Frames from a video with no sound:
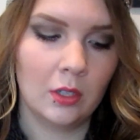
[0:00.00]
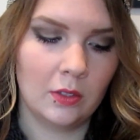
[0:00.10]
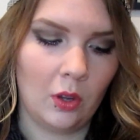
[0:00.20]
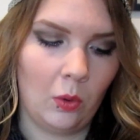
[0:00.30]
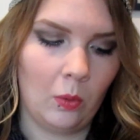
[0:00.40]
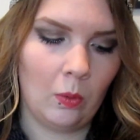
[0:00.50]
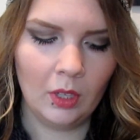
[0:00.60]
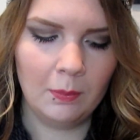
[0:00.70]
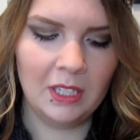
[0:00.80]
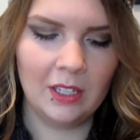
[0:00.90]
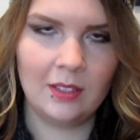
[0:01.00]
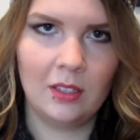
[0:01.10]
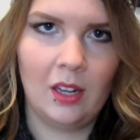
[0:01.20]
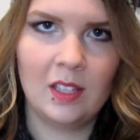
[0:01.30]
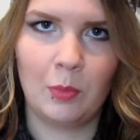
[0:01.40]
So I mean, it's a
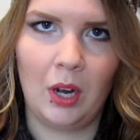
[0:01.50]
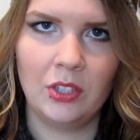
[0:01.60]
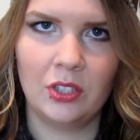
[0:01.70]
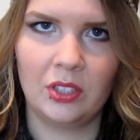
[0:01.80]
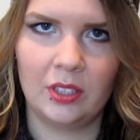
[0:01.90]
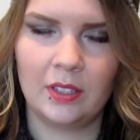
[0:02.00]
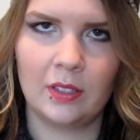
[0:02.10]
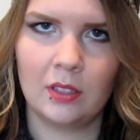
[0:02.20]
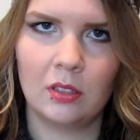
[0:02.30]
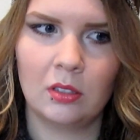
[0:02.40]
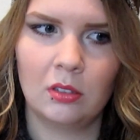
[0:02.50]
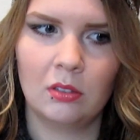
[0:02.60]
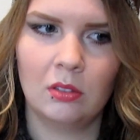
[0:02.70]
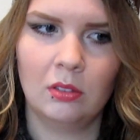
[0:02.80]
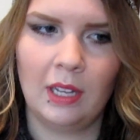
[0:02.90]
nice brush, it's just
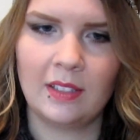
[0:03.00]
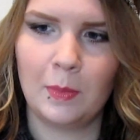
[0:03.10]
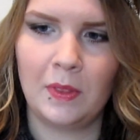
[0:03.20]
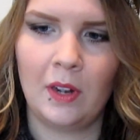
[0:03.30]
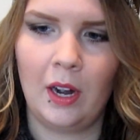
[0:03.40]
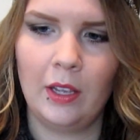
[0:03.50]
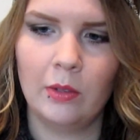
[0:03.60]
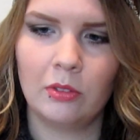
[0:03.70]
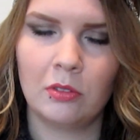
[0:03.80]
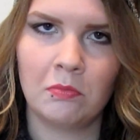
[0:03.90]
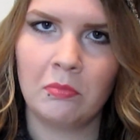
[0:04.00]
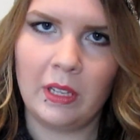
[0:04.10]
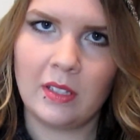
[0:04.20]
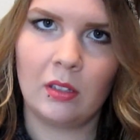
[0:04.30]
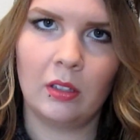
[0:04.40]
not something that I use,
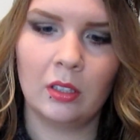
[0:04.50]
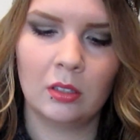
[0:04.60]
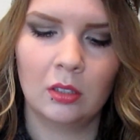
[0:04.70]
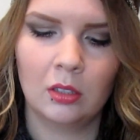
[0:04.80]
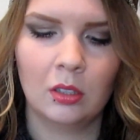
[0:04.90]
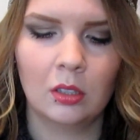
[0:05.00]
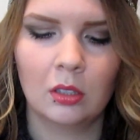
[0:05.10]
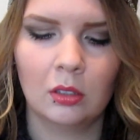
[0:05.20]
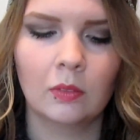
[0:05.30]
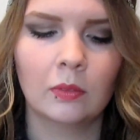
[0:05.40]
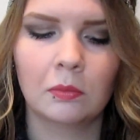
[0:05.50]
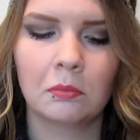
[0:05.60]
basically. Yeah.